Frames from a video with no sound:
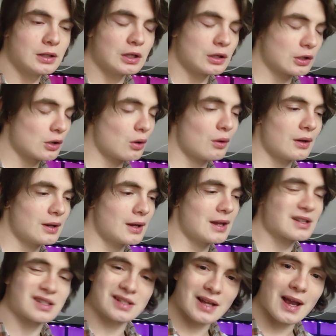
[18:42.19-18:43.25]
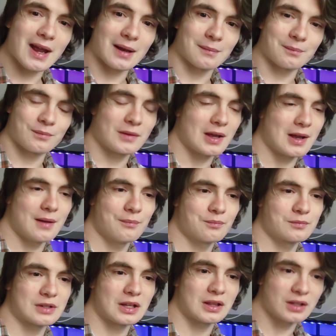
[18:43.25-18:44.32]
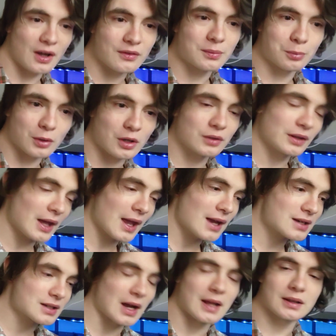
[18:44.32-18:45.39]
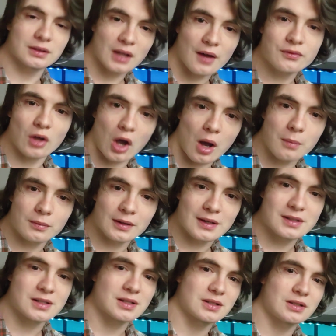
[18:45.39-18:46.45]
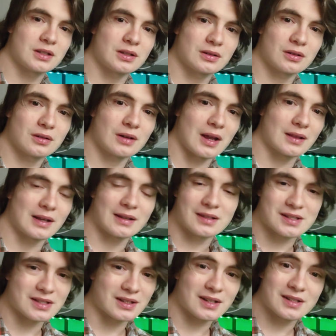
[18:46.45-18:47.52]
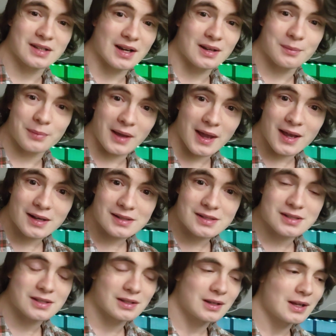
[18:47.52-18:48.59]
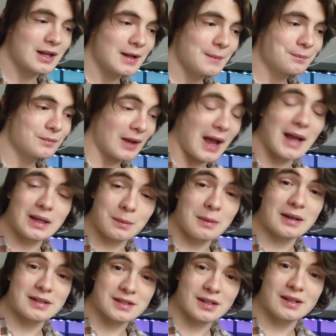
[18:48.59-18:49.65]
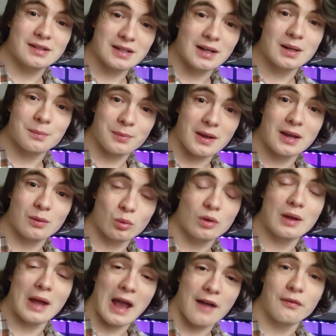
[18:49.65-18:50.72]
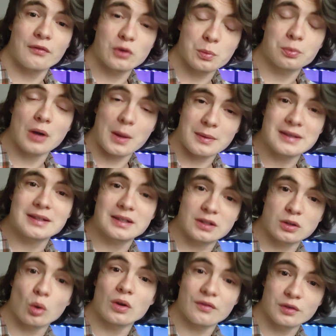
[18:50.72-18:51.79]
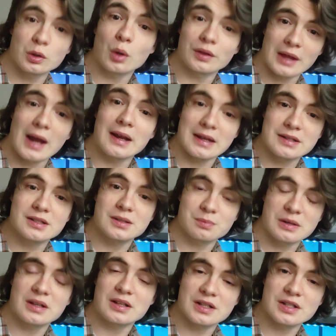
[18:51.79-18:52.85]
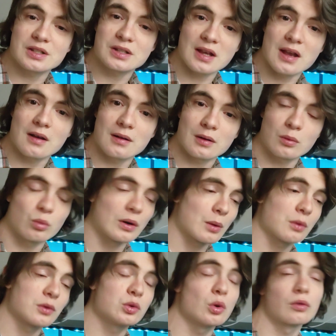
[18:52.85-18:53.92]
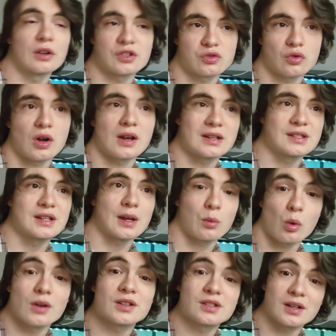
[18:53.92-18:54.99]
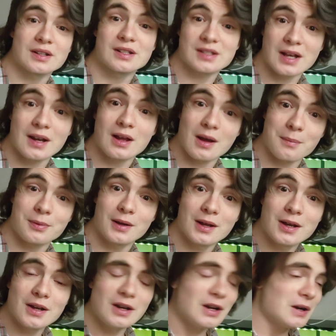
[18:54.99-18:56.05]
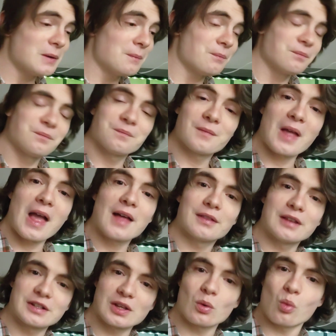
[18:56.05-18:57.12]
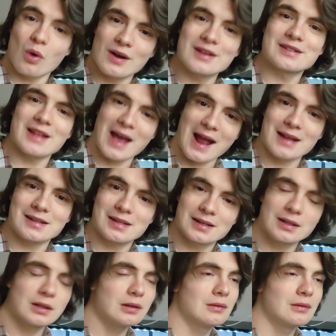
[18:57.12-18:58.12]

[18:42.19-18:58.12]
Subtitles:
You know, and it's sad. But I loved boiled eggs. I loved omelets. You know, I like the sunny side up eggs. I can make a sunny side up egg when half of you probably don't even know what that is. Because when I went to a restaurant and said I want sunny side up, they say, what is that?